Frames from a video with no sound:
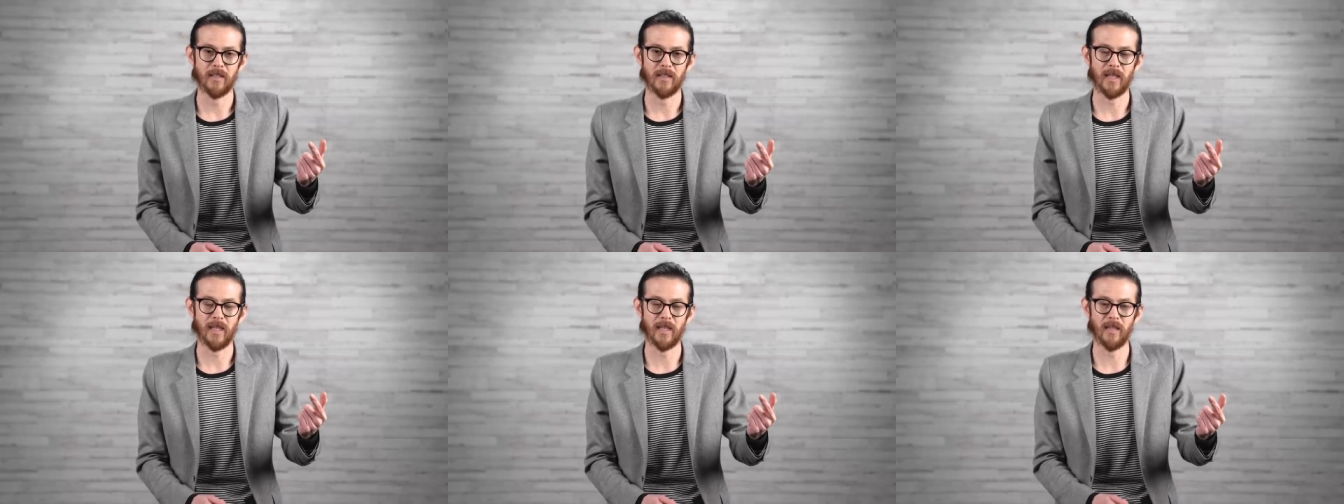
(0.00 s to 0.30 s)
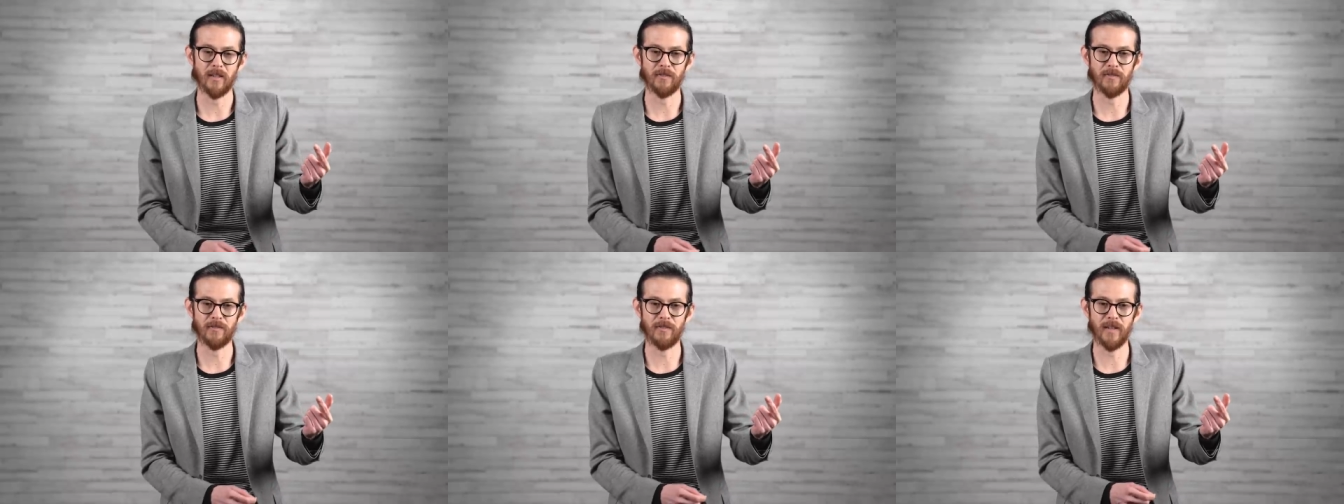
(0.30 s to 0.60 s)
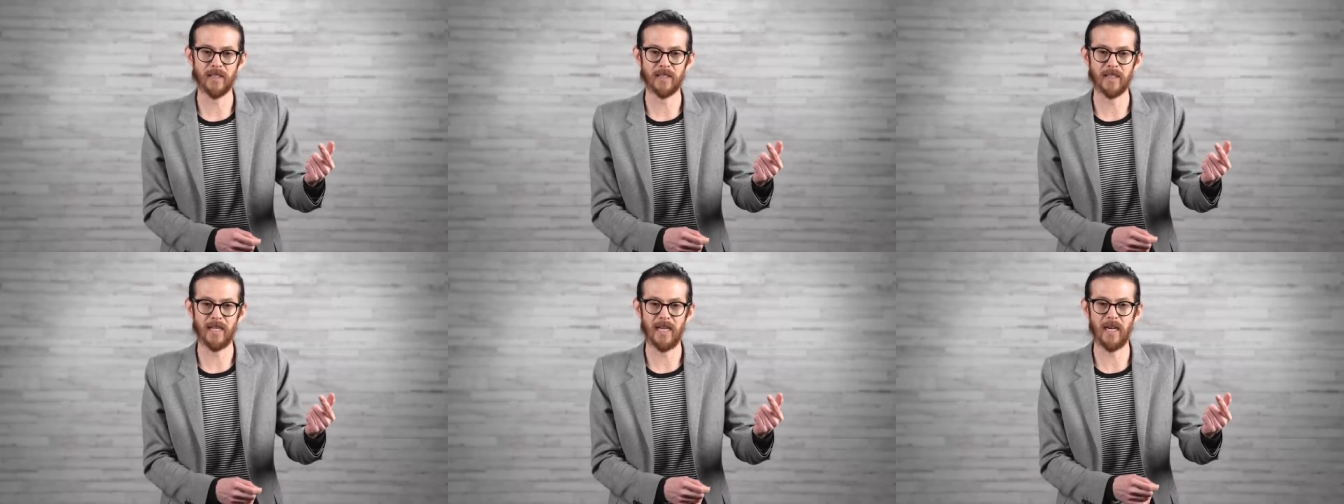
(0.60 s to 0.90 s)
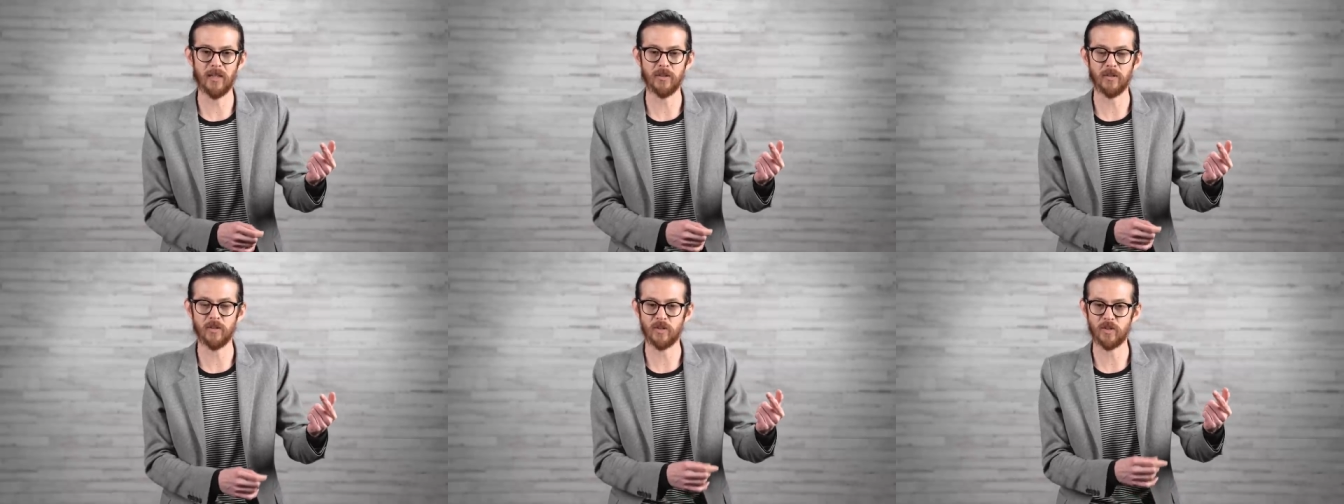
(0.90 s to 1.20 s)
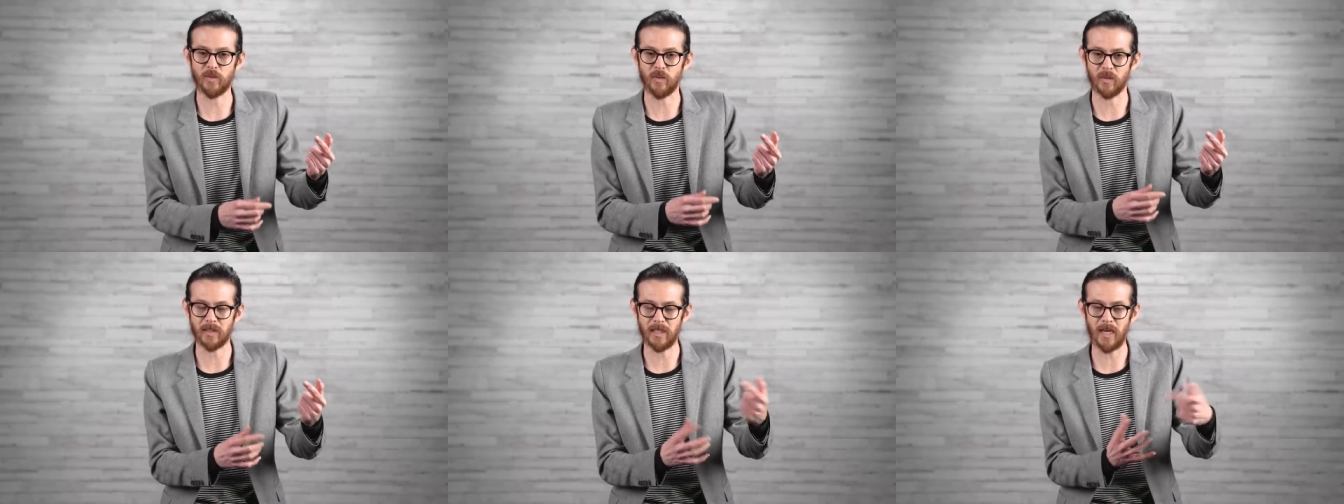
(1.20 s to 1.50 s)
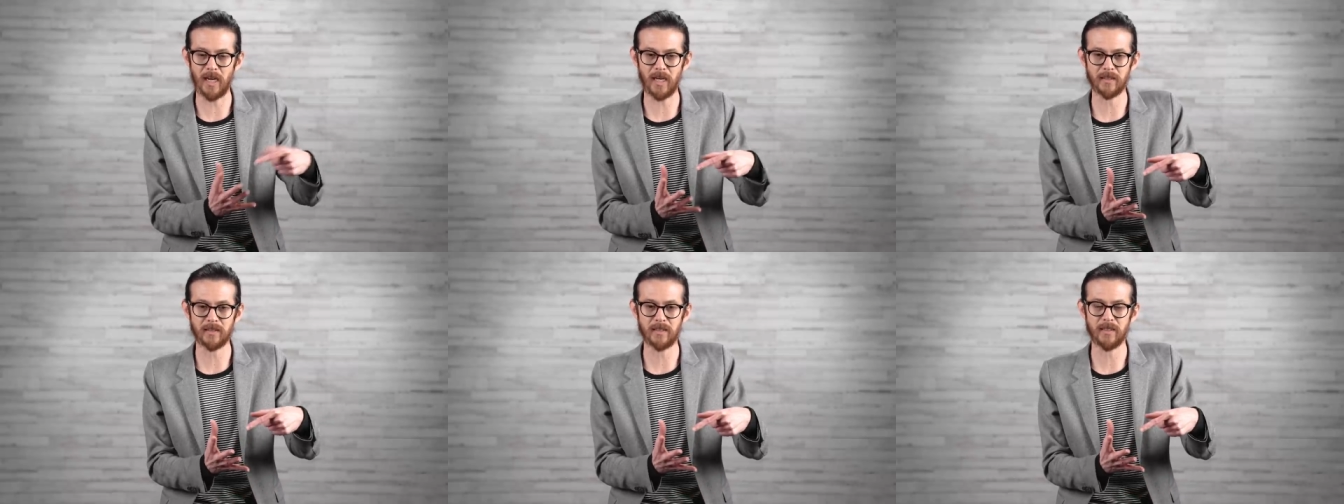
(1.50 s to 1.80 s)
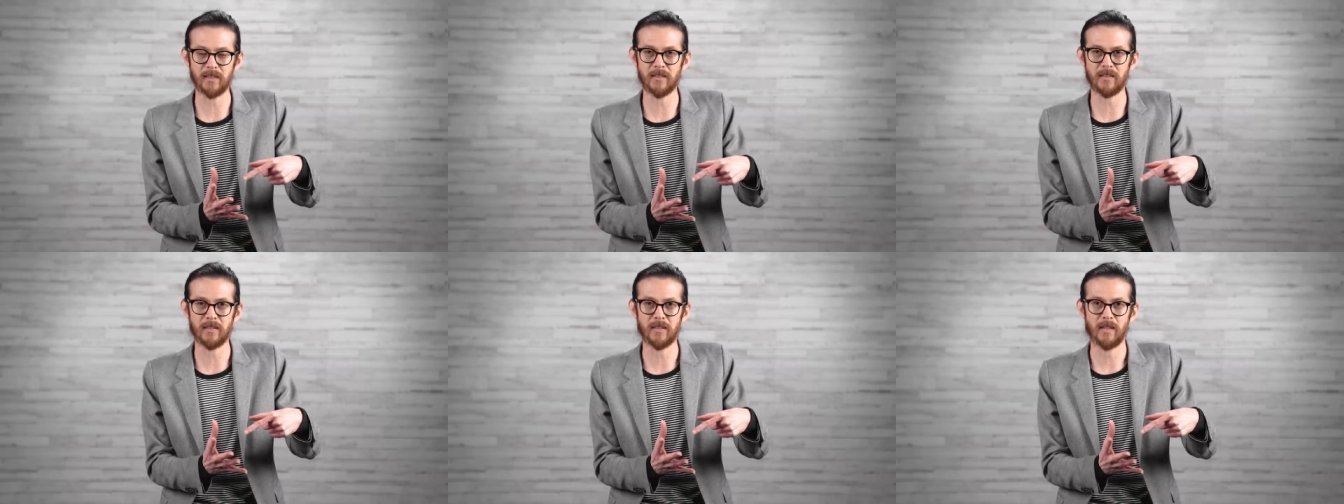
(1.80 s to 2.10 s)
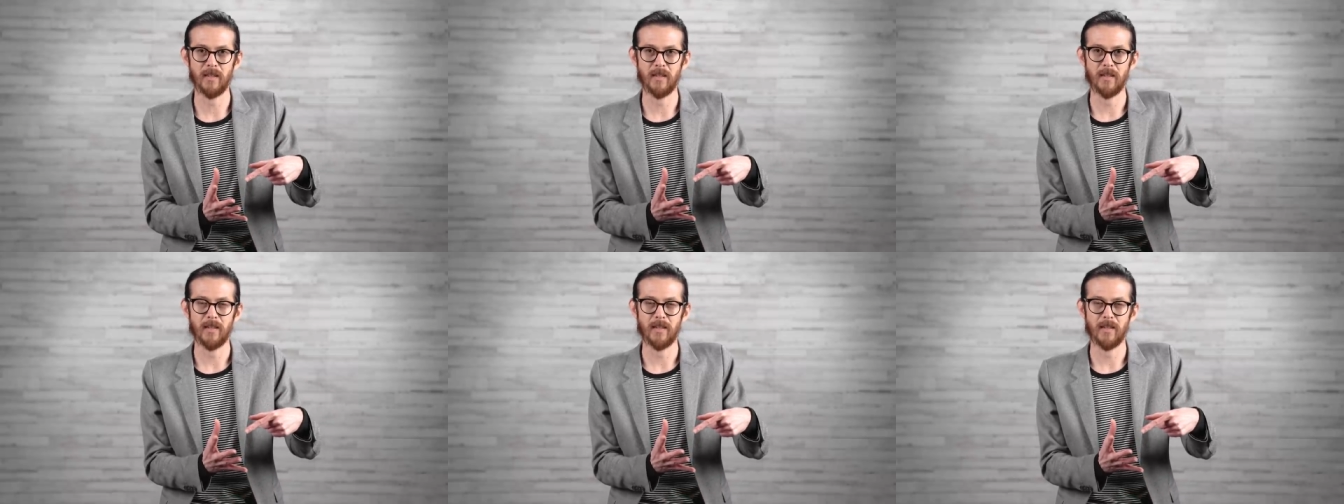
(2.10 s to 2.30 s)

can affect how you store toxins,